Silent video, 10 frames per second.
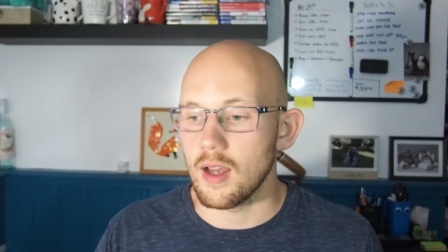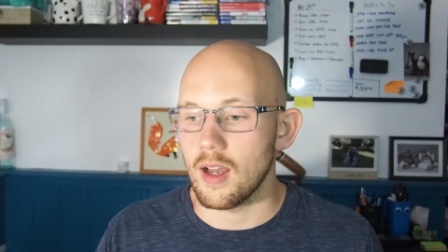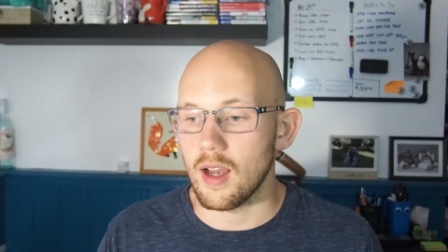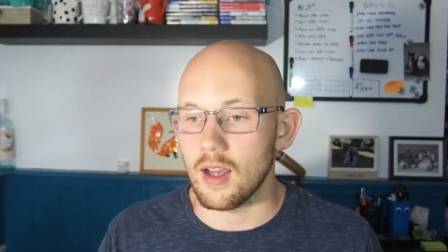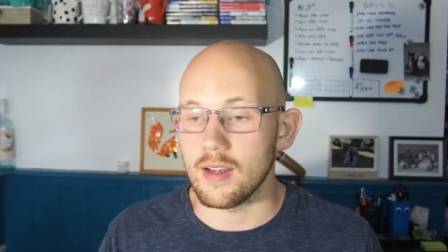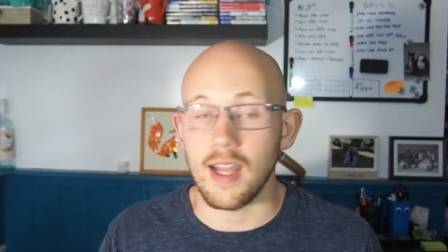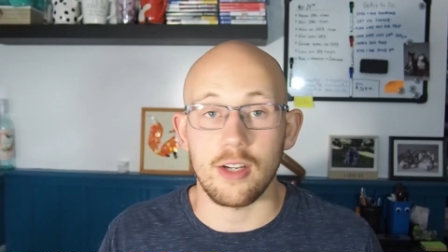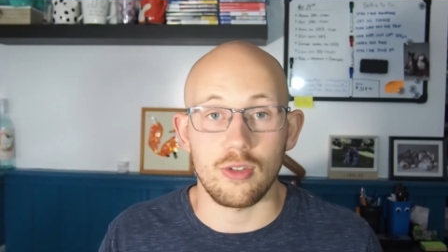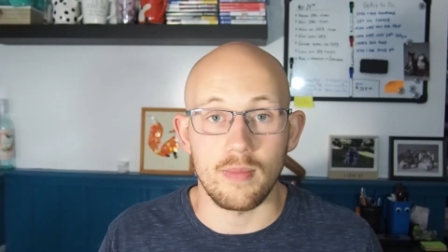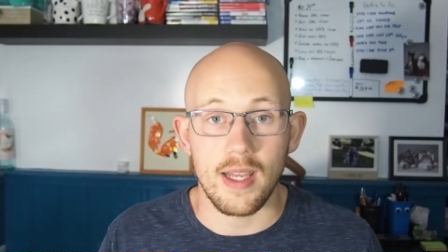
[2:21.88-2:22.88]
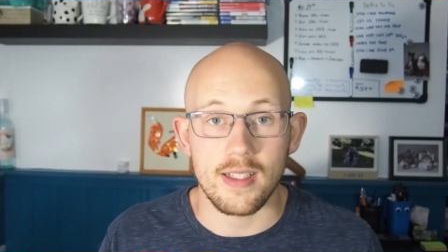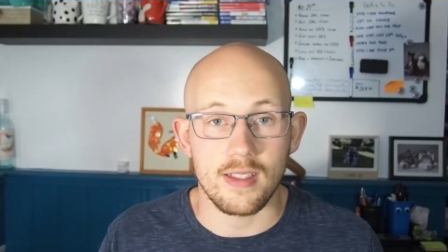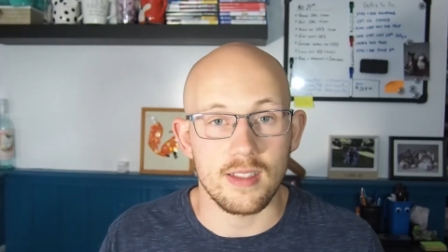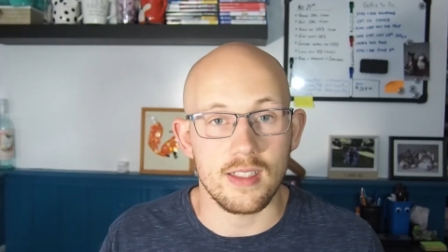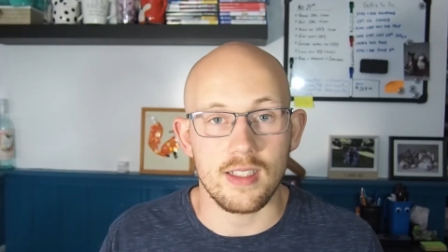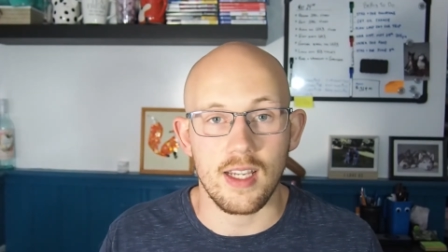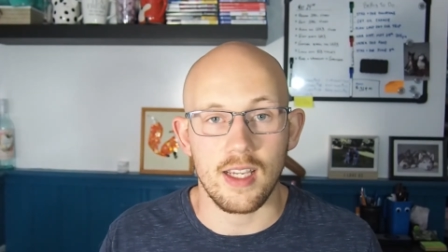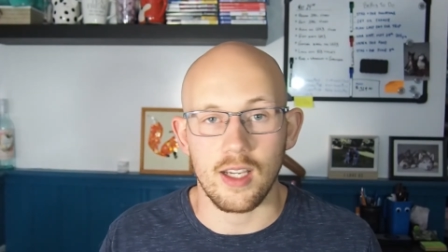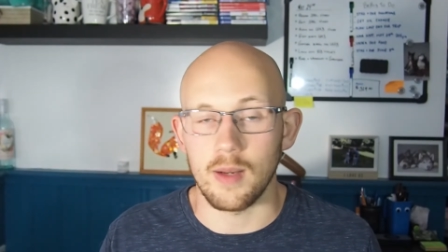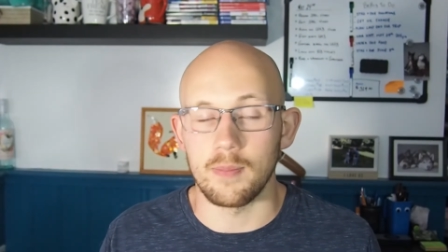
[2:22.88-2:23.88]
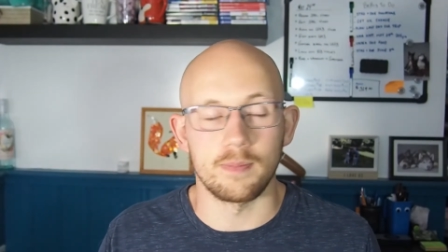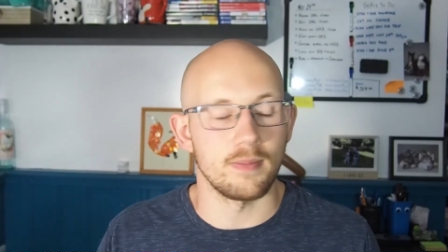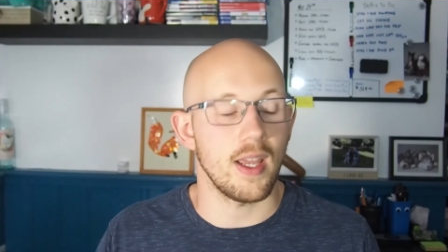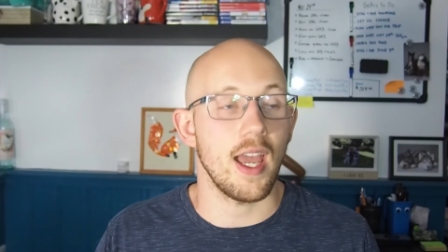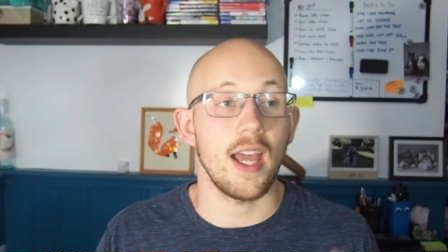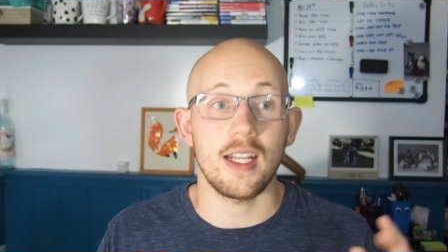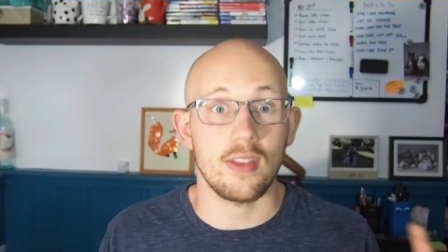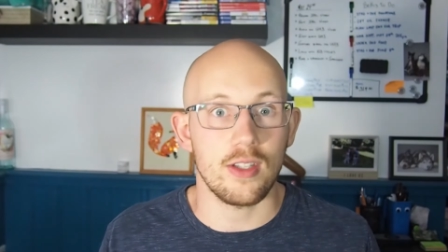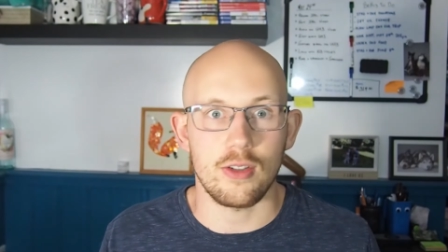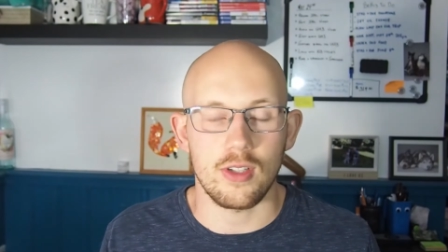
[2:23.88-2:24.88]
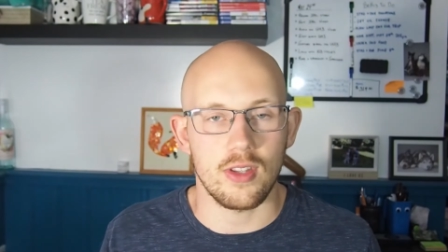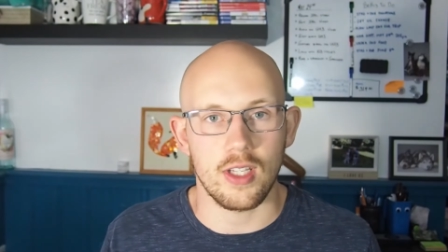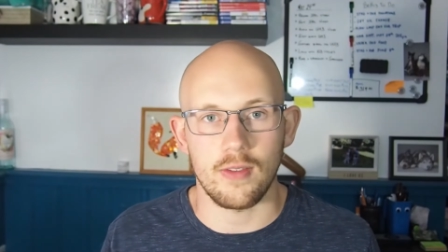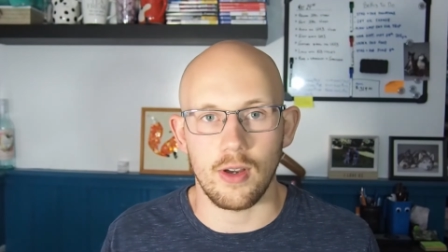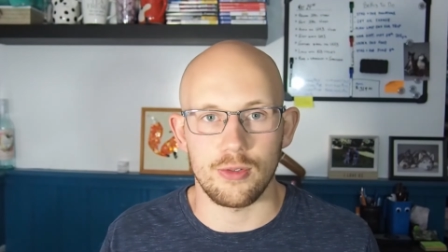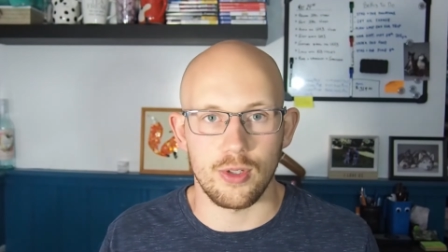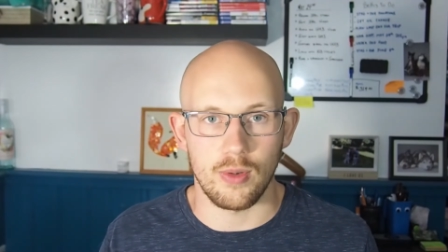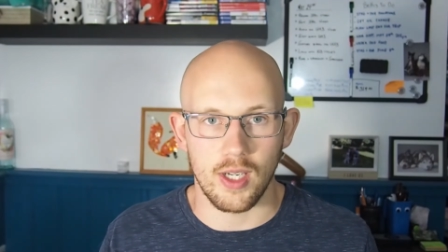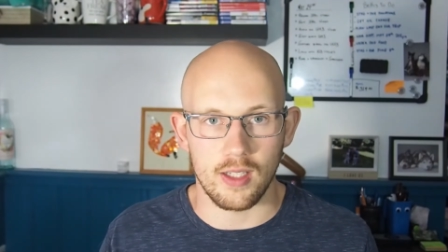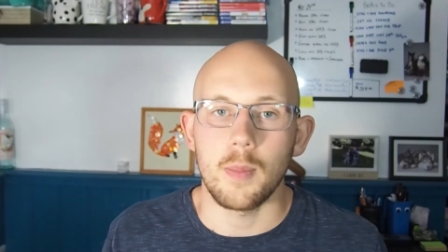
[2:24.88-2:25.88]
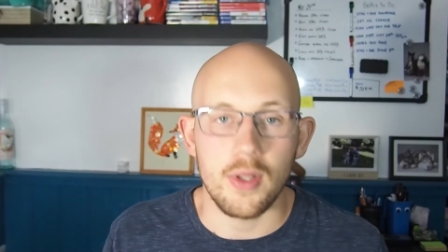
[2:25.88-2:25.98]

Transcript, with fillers: uh, natural medicines to take, uh, anything you could think of, I was doing it.